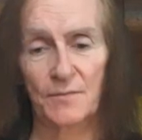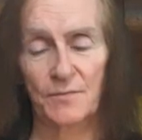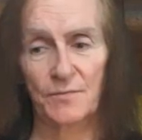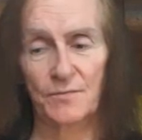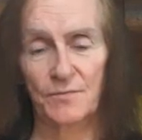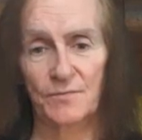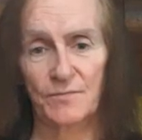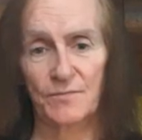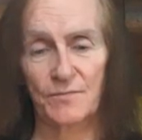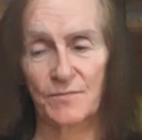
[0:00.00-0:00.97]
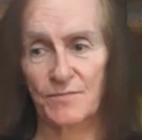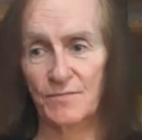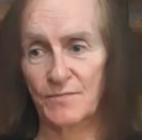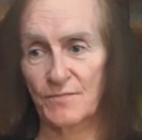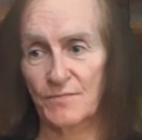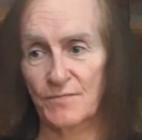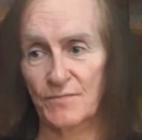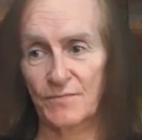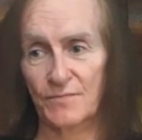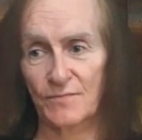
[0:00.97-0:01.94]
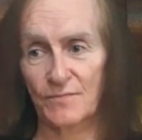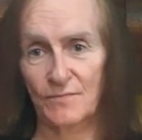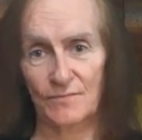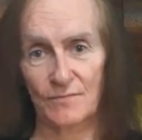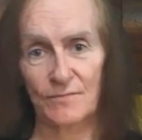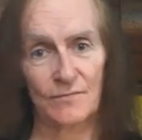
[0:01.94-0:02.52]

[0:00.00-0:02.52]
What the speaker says: This person isn't speaking.